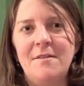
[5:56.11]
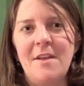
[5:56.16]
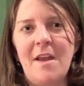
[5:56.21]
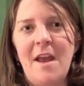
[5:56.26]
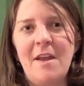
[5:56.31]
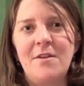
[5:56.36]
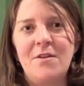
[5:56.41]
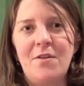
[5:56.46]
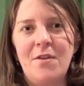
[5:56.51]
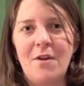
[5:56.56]

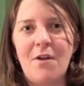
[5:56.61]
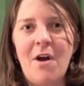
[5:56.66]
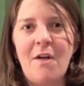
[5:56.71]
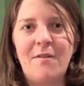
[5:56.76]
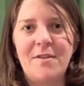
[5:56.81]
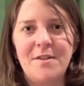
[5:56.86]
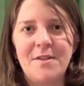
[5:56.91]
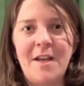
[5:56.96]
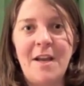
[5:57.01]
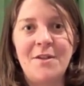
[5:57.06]
enter the
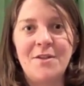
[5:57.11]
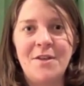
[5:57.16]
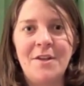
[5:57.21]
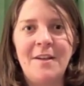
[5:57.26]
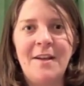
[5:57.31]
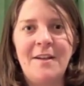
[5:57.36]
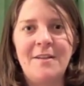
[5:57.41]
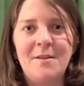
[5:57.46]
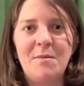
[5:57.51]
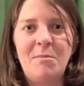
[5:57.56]
conversation
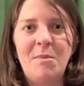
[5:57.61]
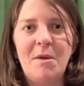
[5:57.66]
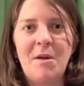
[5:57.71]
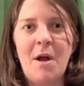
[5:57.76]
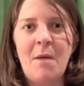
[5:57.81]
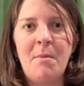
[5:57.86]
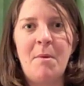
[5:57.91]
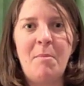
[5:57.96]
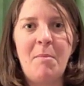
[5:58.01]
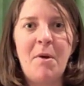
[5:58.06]
and to
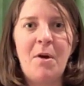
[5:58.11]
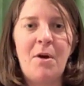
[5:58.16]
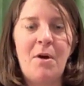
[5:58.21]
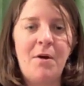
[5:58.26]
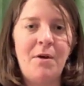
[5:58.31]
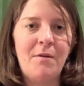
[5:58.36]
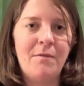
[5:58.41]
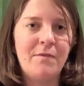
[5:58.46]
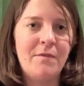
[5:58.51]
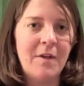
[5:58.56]
become a part
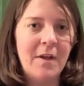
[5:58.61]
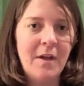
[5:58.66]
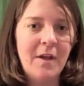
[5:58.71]
of